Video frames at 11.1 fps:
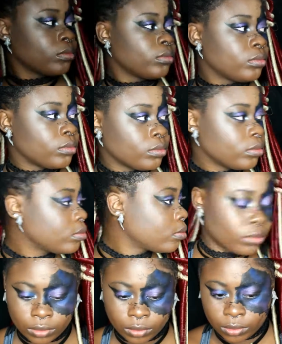So here's me
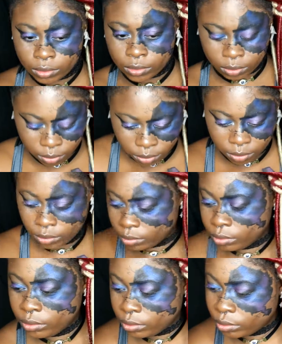adjusting the camera
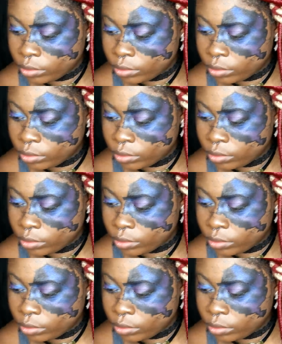because